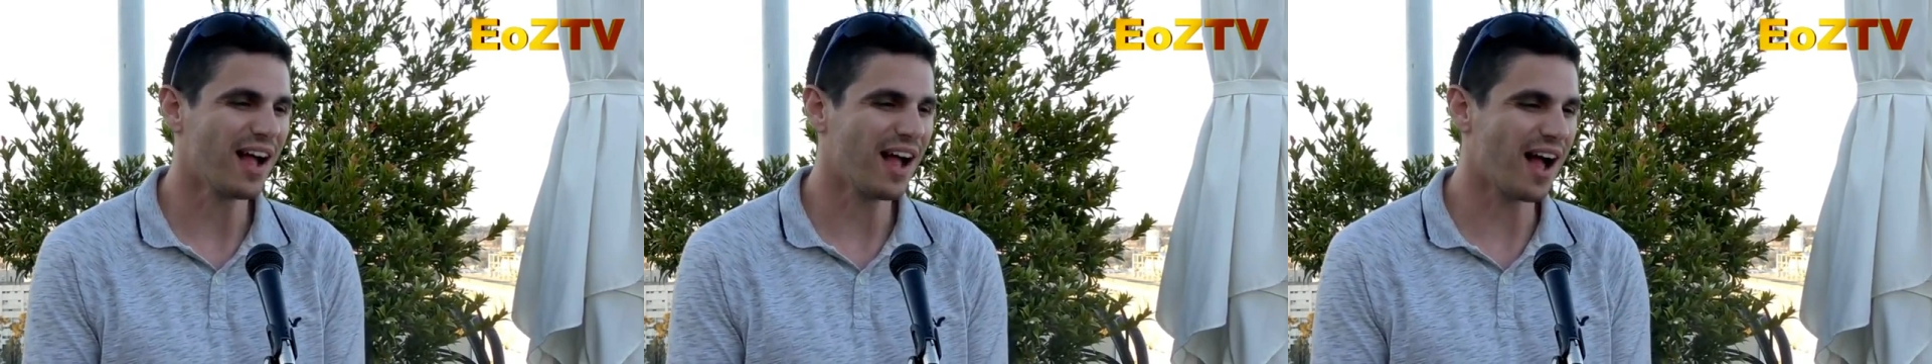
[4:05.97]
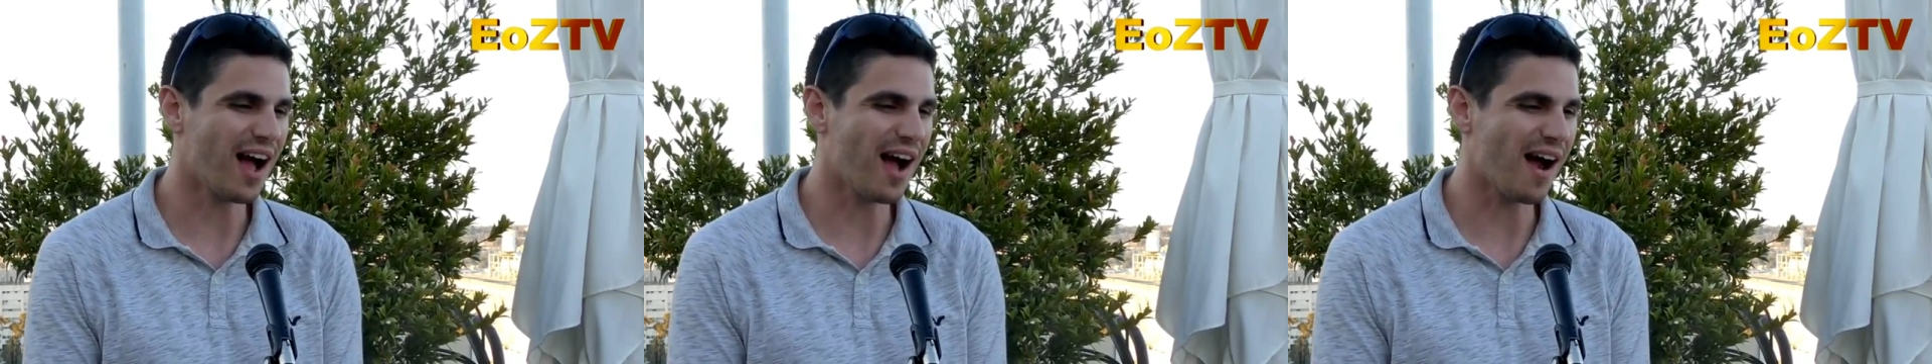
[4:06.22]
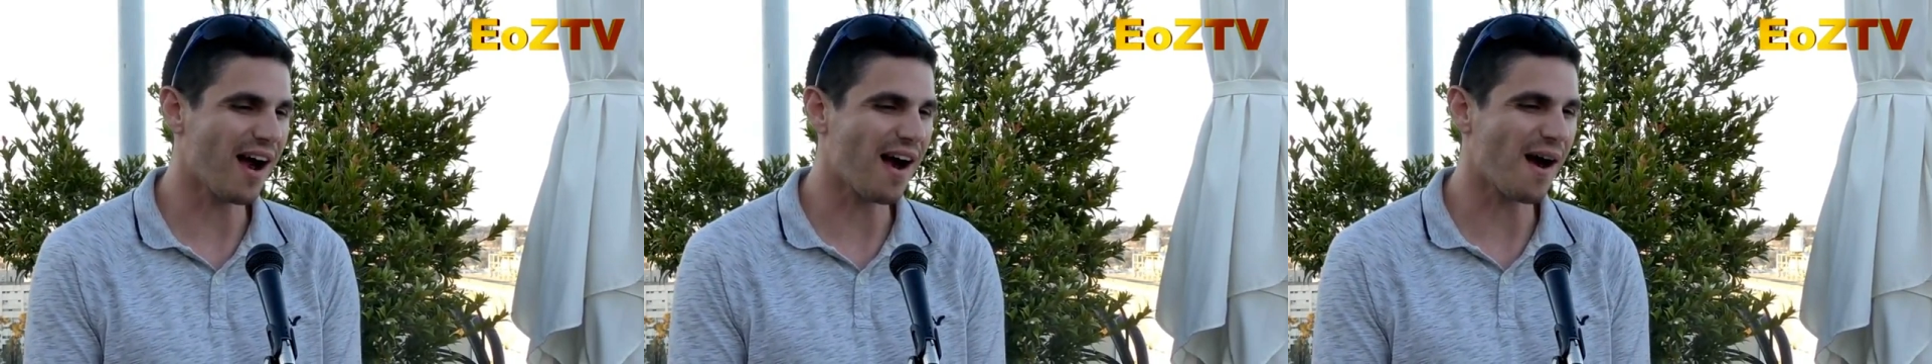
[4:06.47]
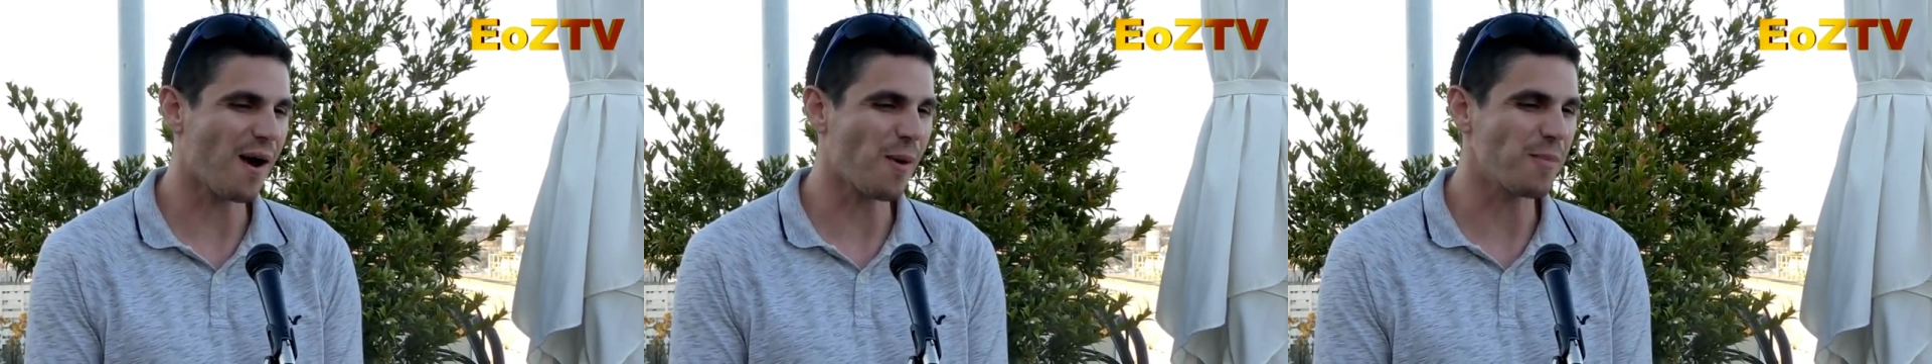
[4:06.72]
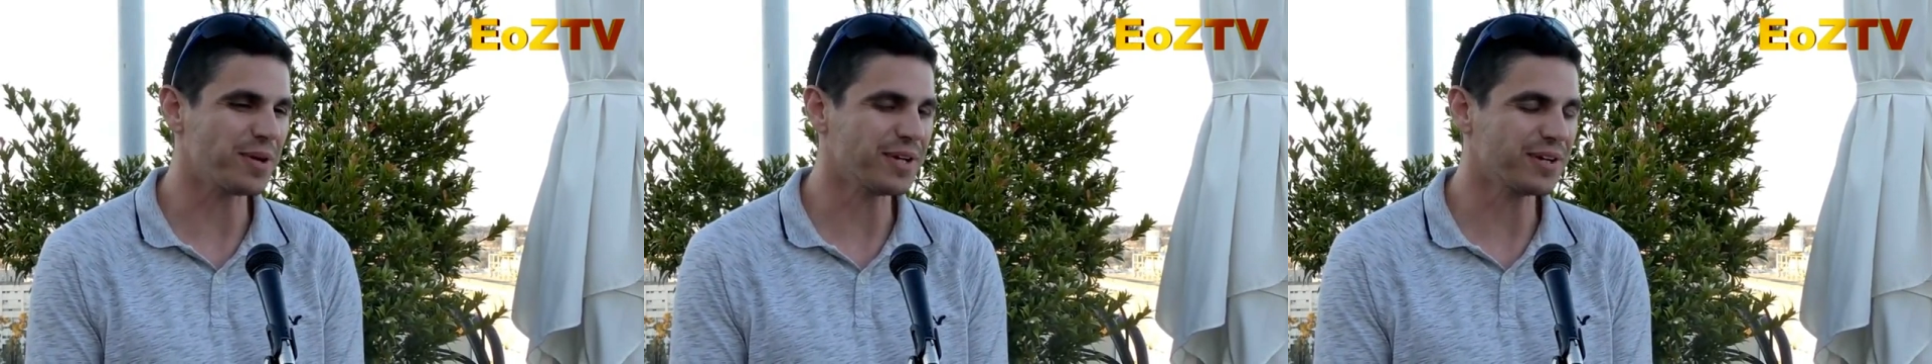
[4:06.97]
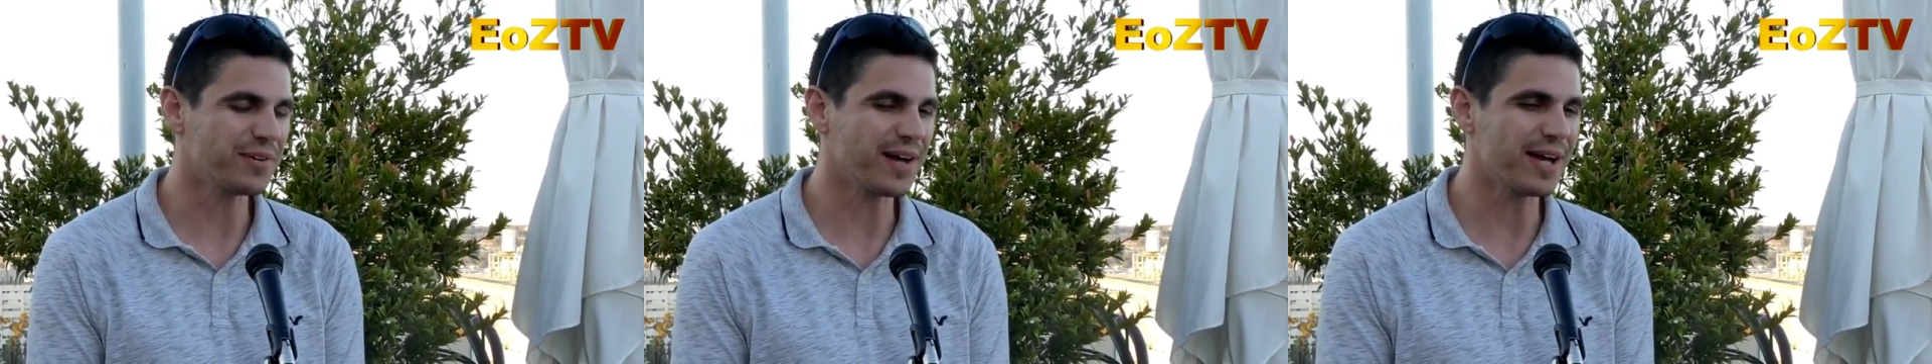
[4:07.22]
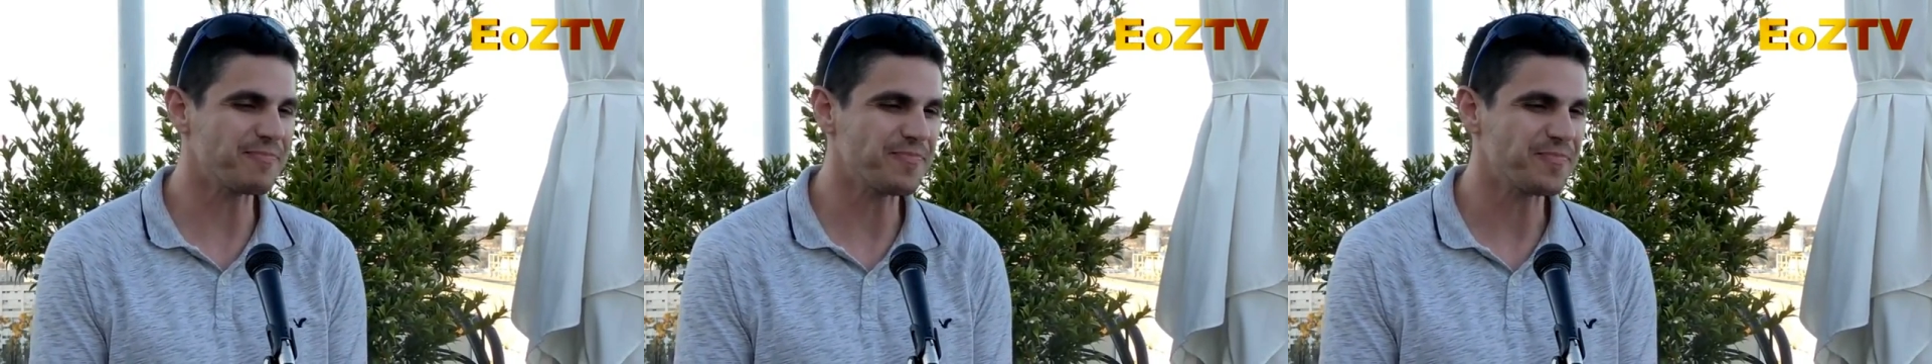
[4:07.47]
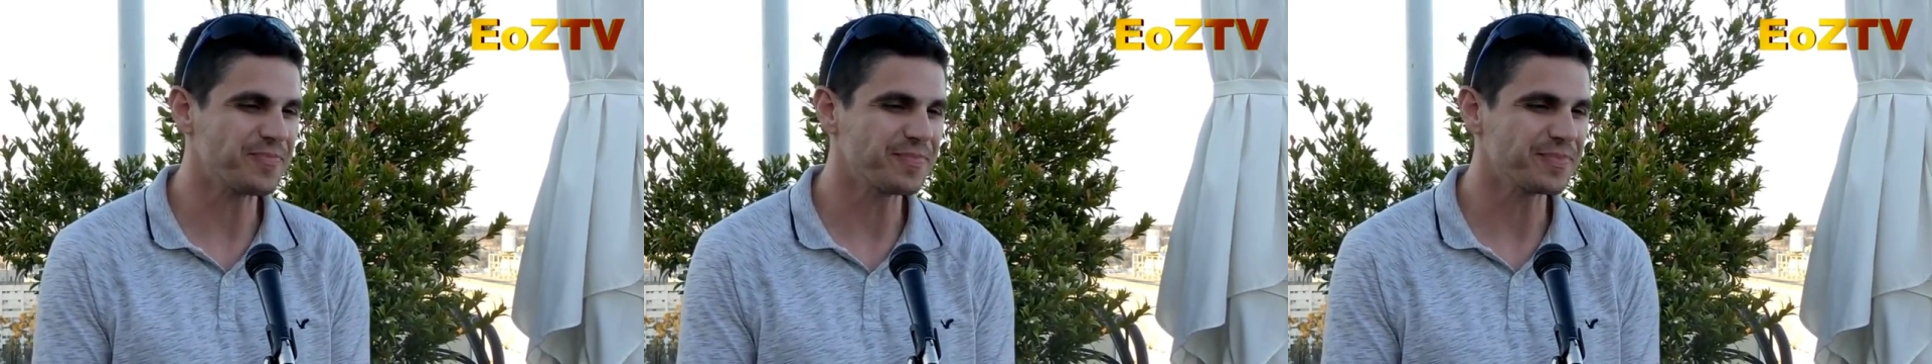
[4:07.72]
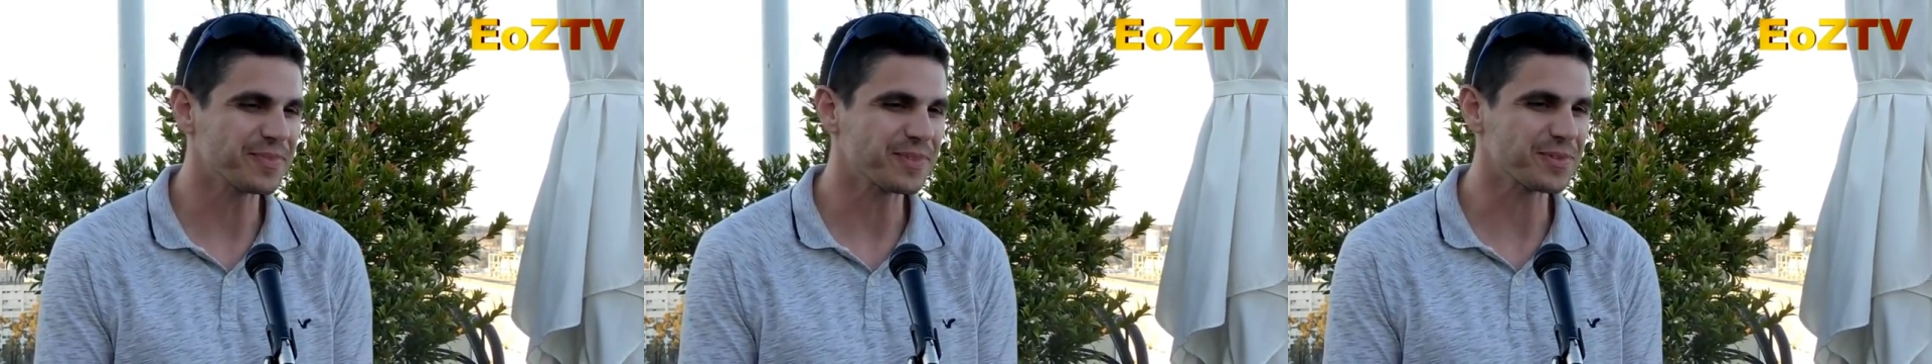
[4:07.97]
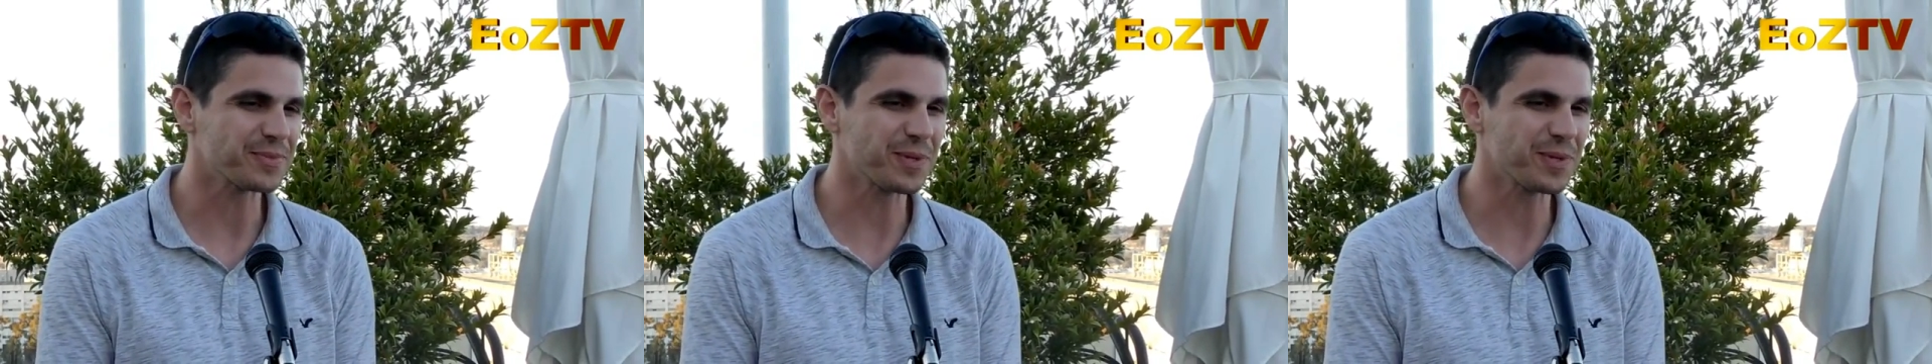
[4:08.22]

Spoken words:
But you know what? There's